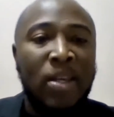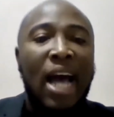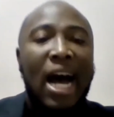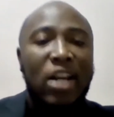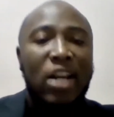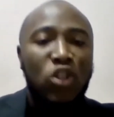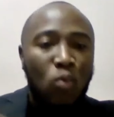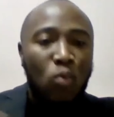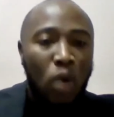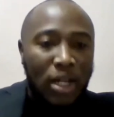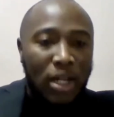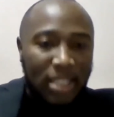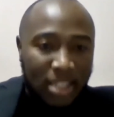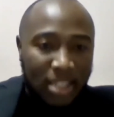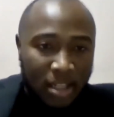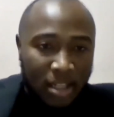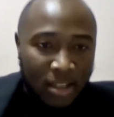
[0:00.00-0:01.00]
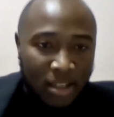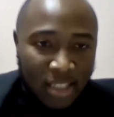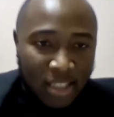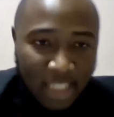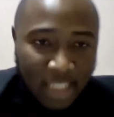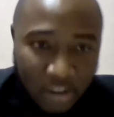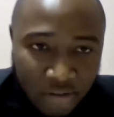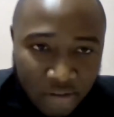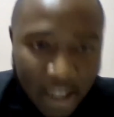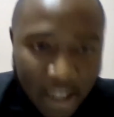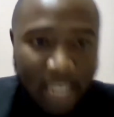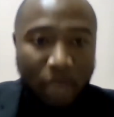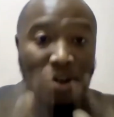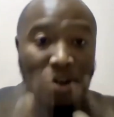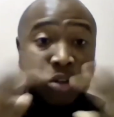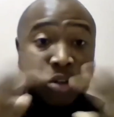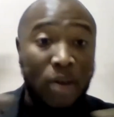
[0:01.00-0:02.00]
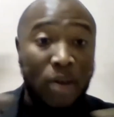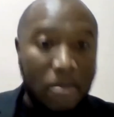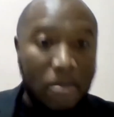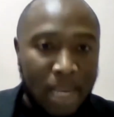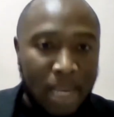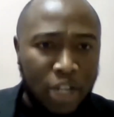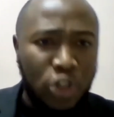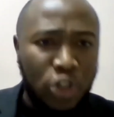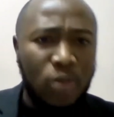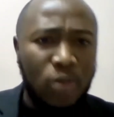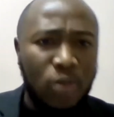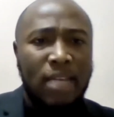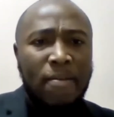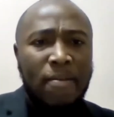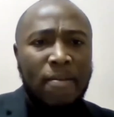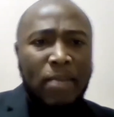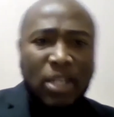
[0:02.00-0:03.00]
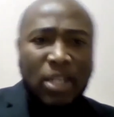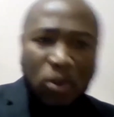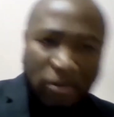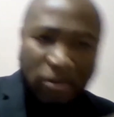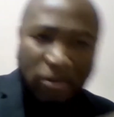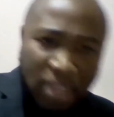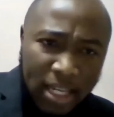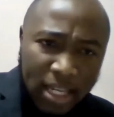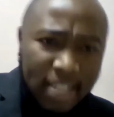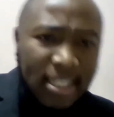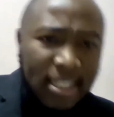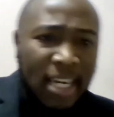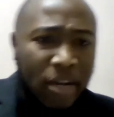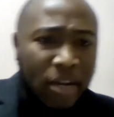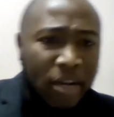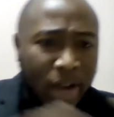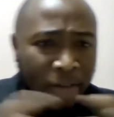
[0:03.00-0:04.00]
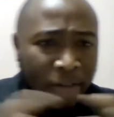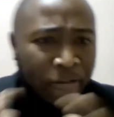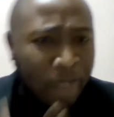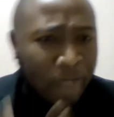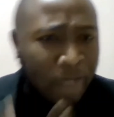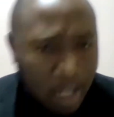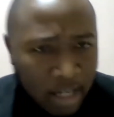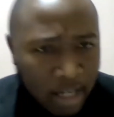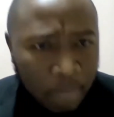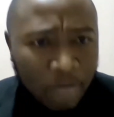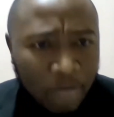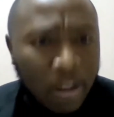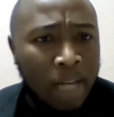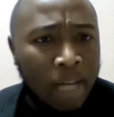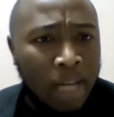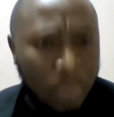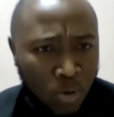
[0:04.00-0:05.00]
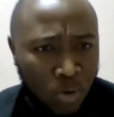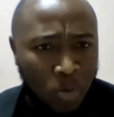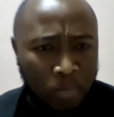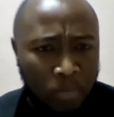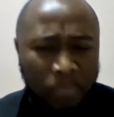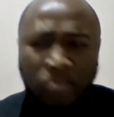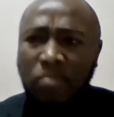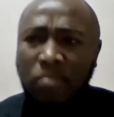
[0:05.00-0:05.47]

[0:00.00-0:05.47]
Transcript: and you want to survey the area. You want to make sure that, you know, if it's the area flooded, flood prone.